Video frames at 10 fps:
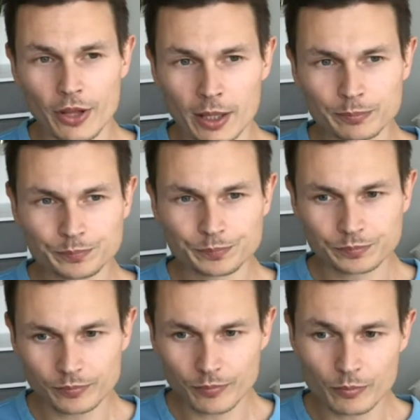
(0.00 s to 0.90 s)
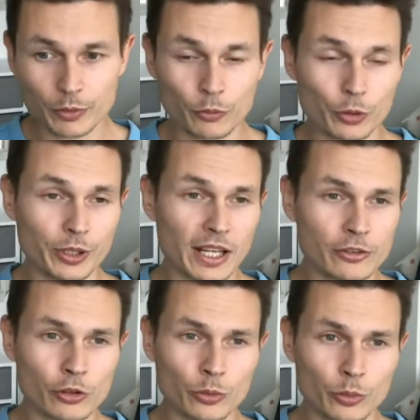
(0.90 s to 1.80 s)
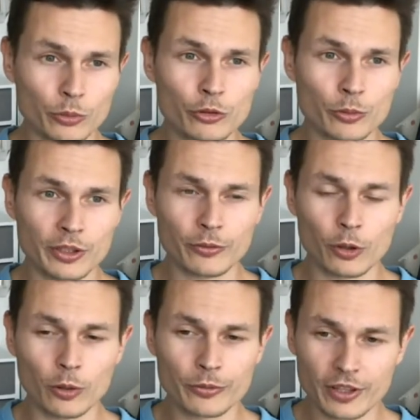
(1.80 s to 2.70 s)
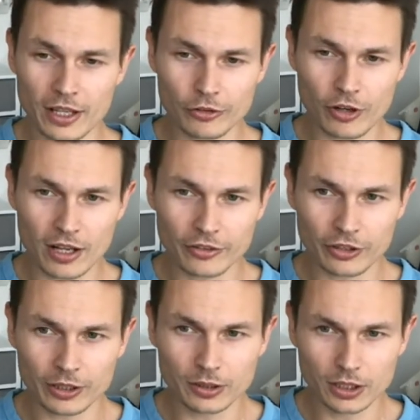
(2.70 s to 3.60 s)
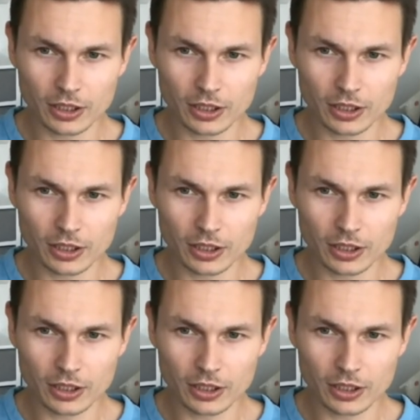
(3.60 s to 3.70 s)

that before you get too involved in that strategy.